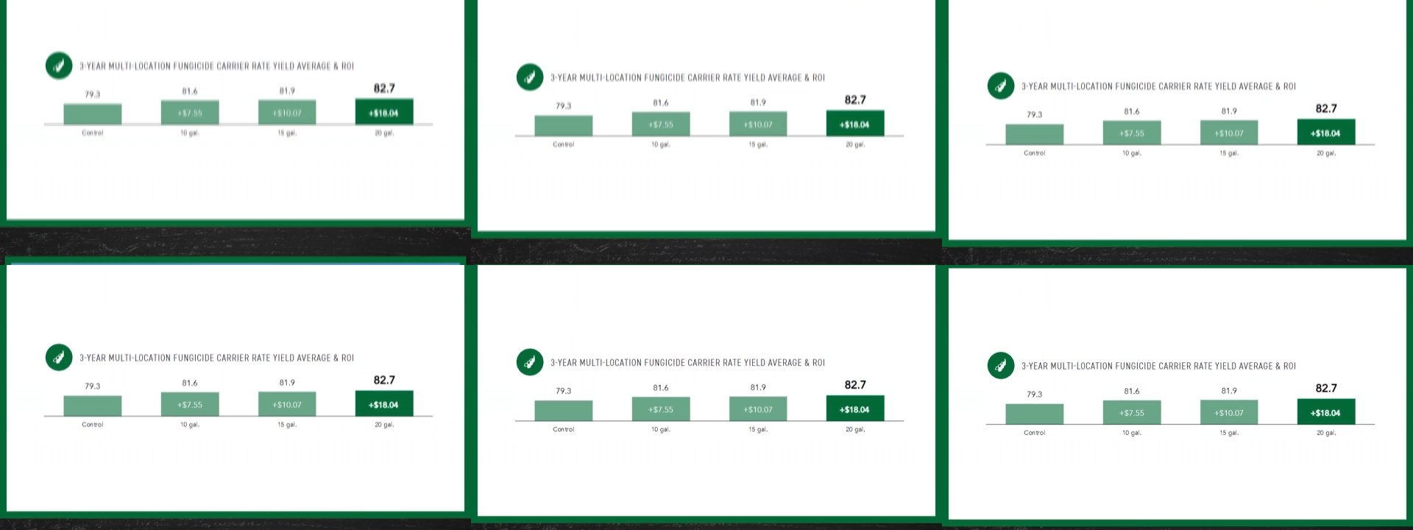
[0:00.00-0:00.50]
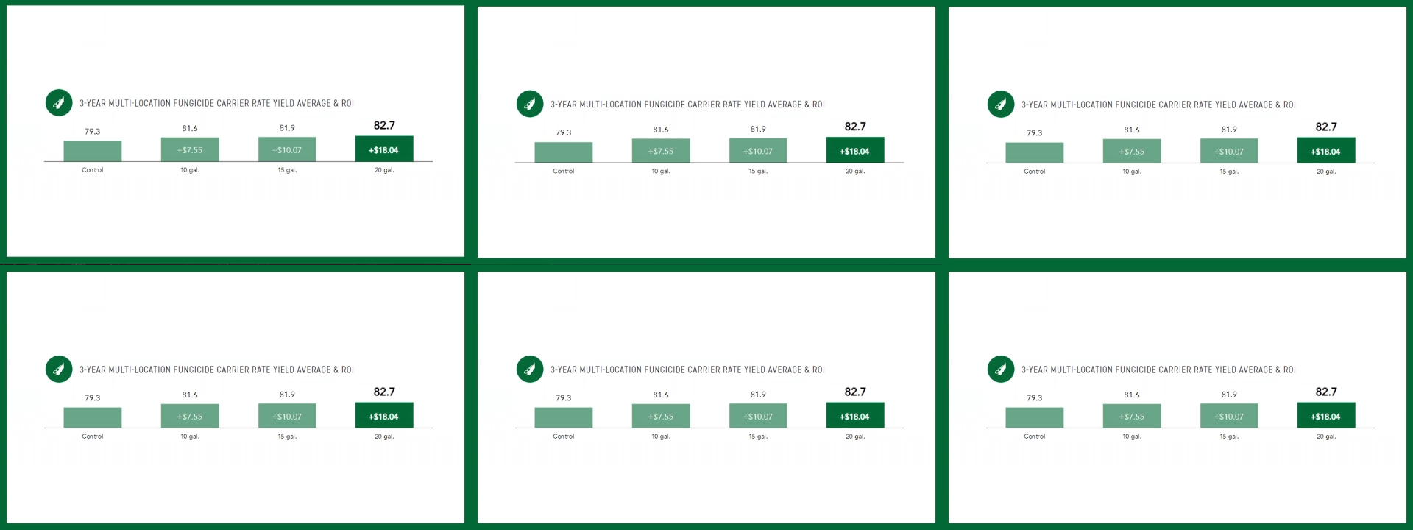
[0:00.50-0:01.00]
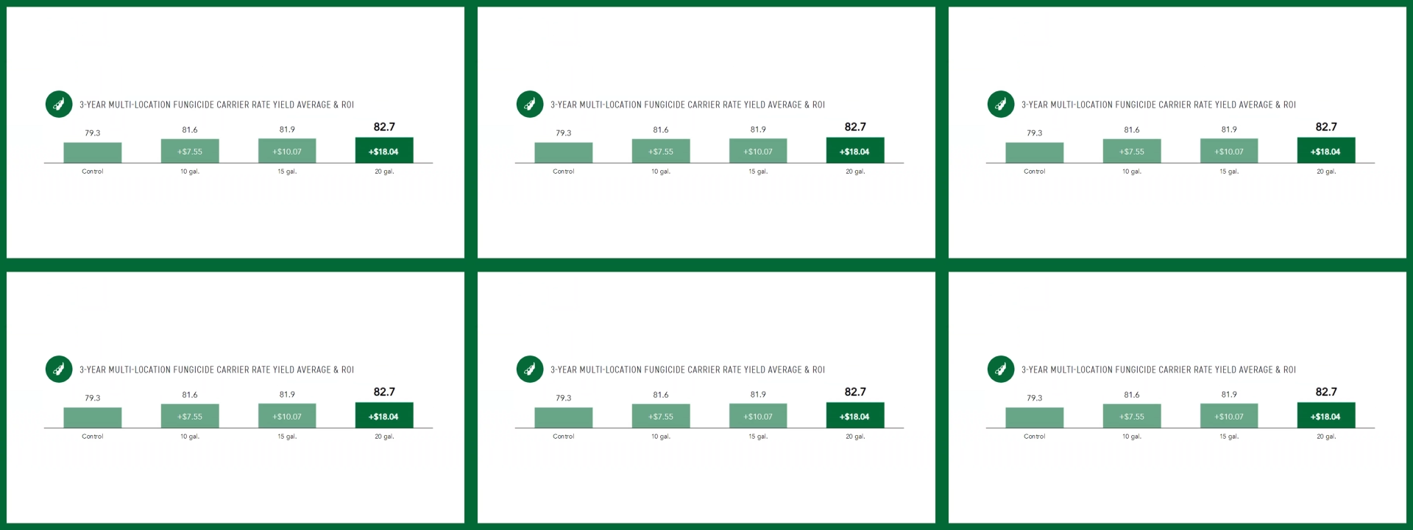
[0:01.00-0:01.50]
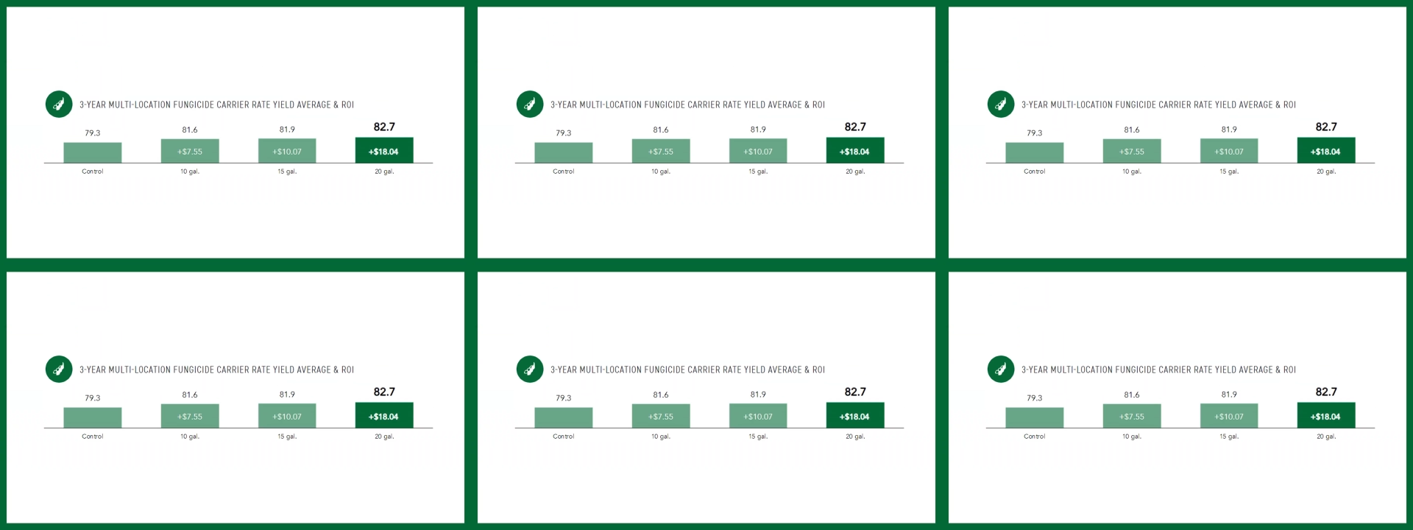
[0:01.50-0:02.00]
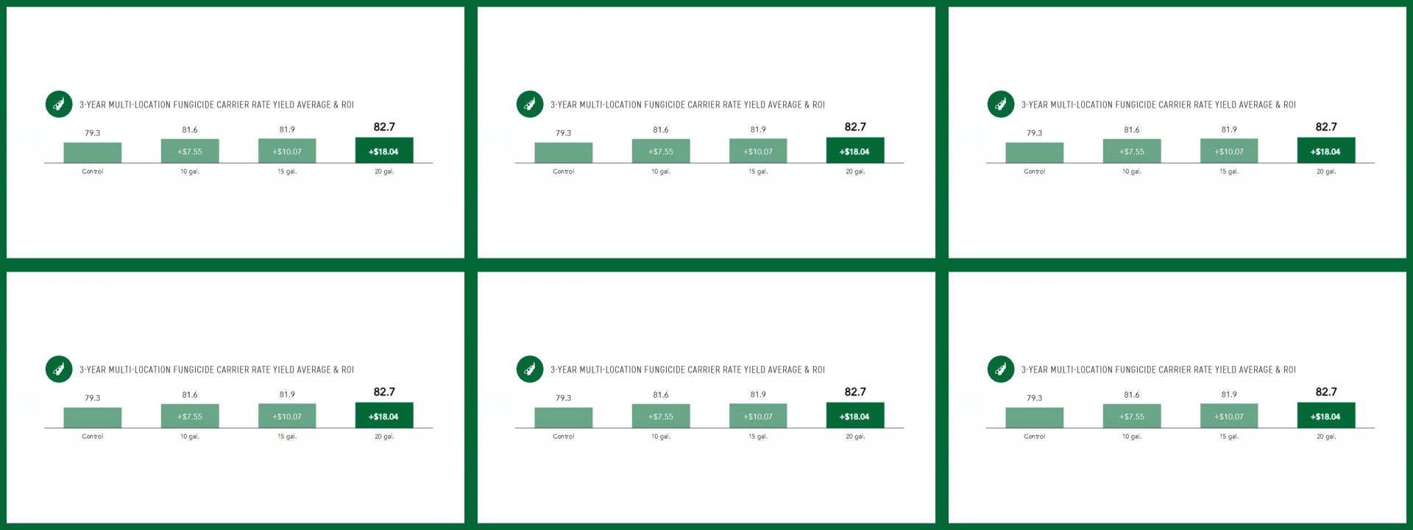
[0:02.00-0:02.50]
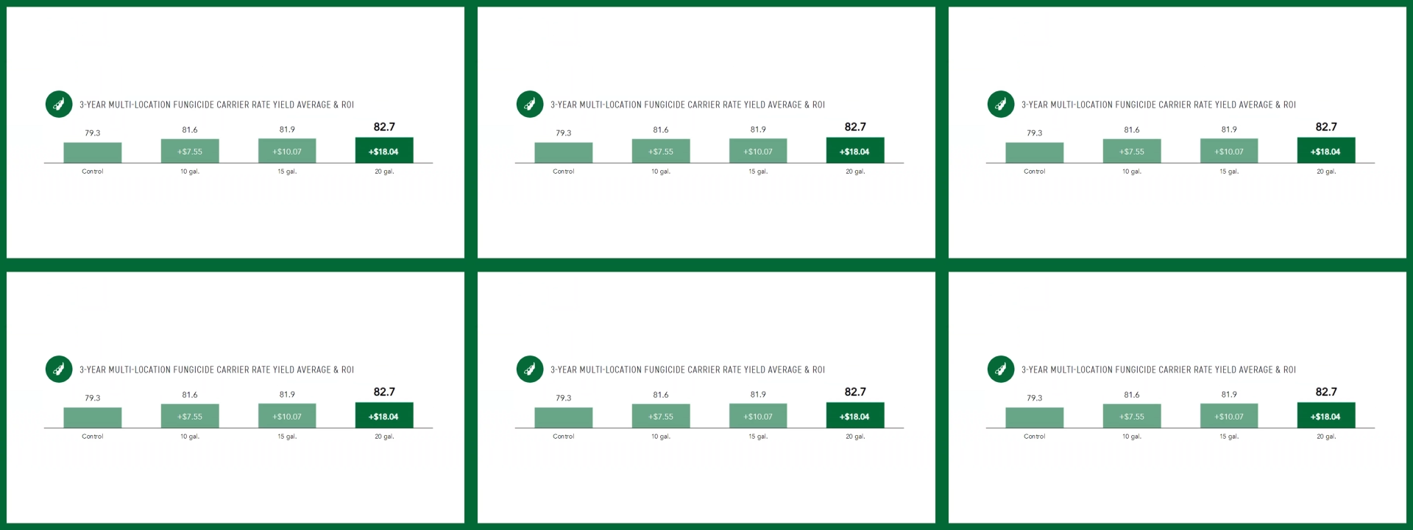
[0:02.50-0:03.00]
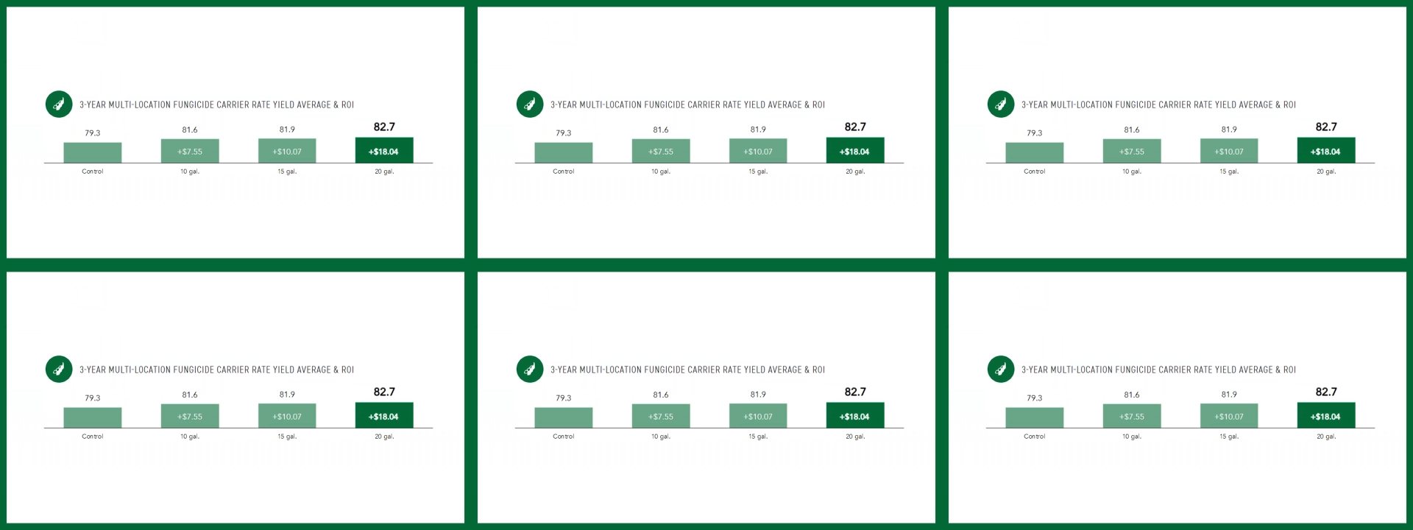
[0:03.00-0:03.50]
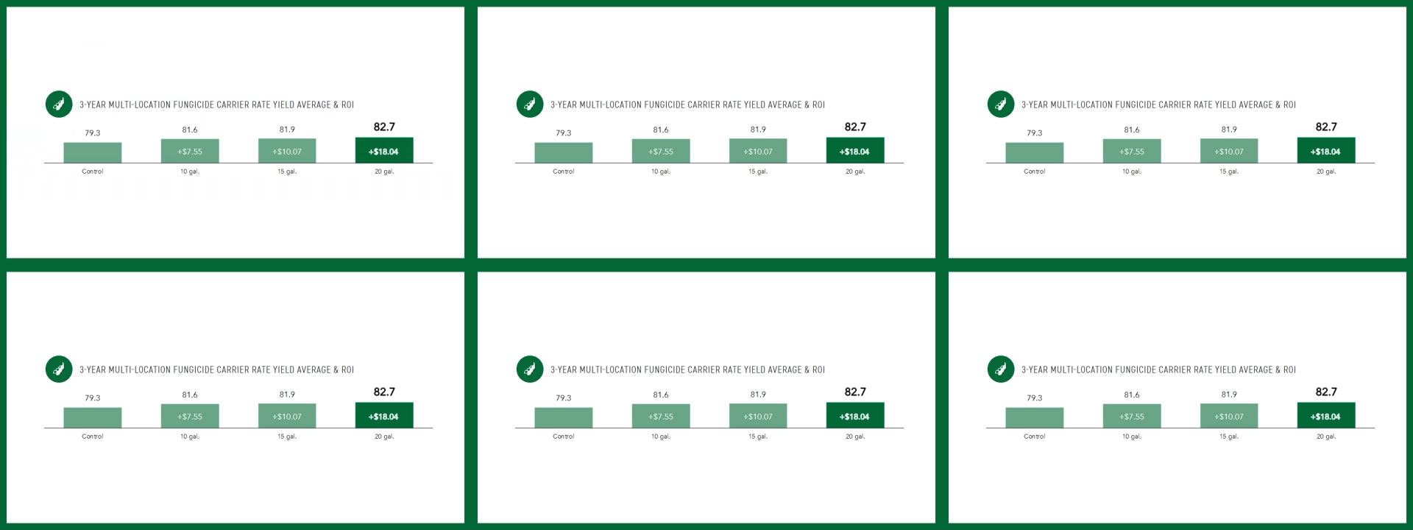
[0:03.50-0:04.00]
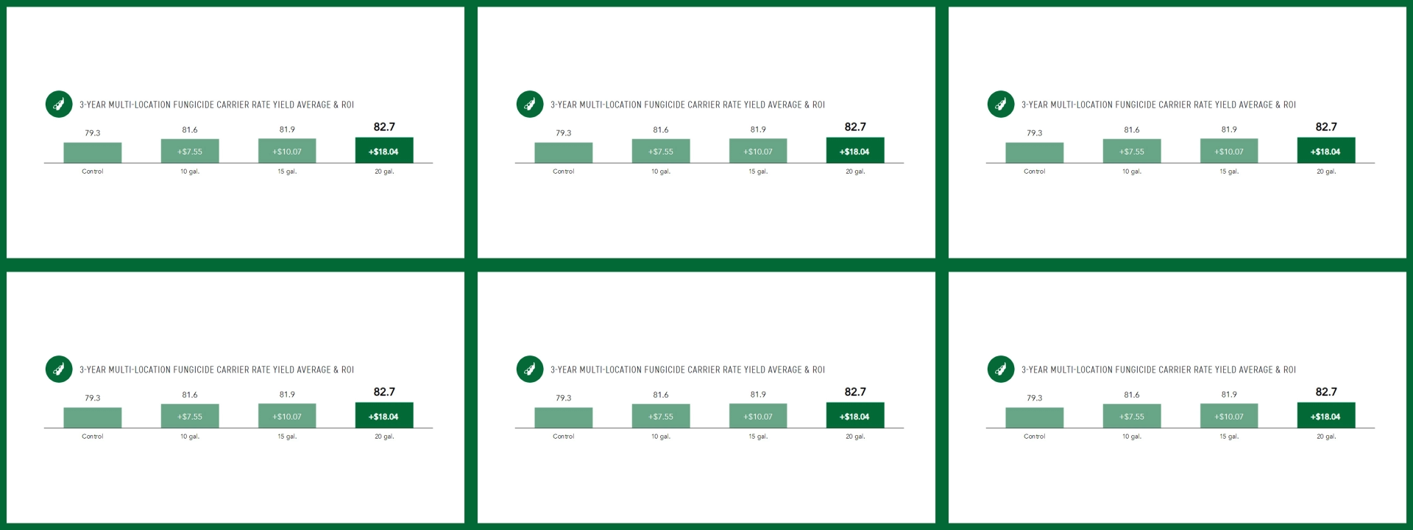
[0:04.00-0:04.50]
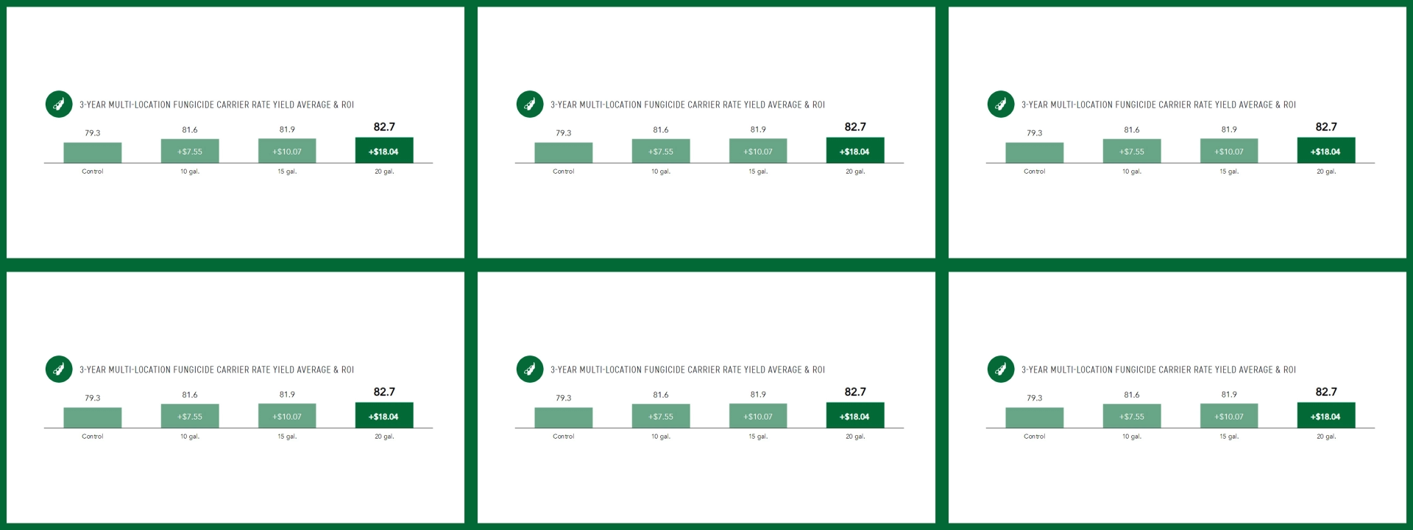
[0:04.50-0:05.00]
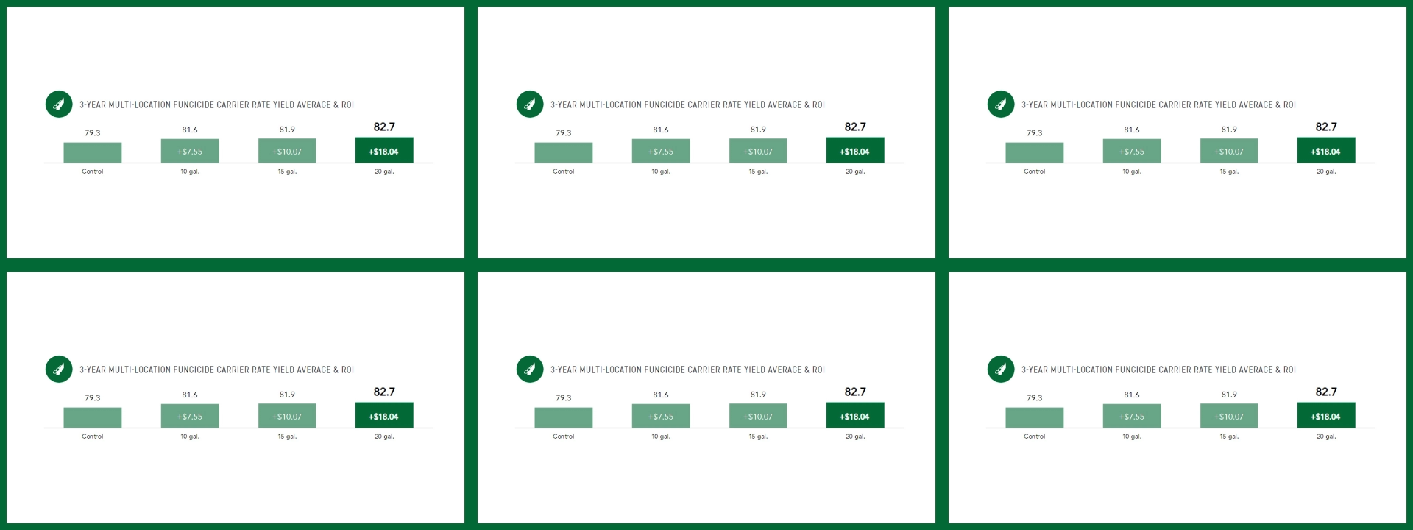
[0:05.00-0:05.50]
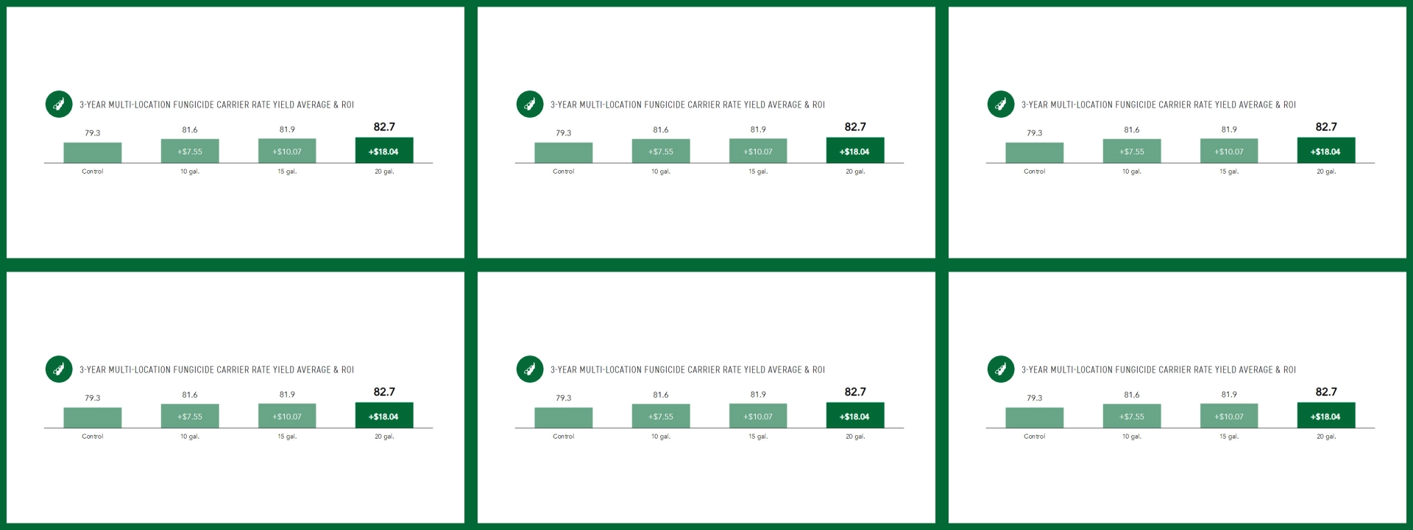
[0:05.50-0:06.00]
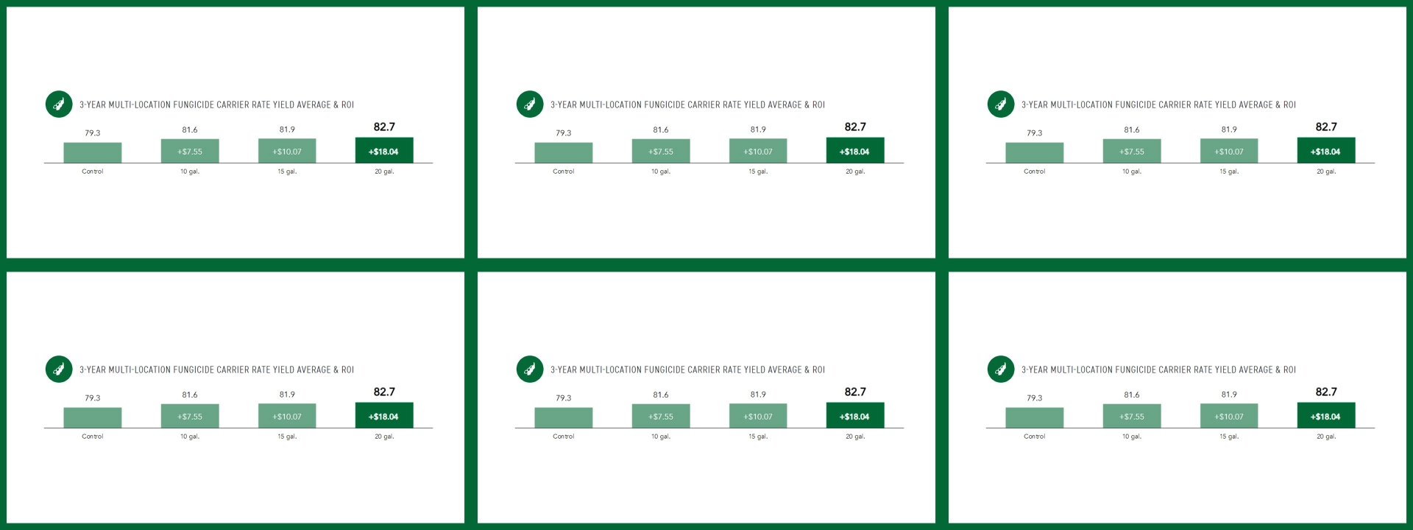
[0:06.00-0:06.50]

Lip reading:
No face is visible, so there are no lips to read.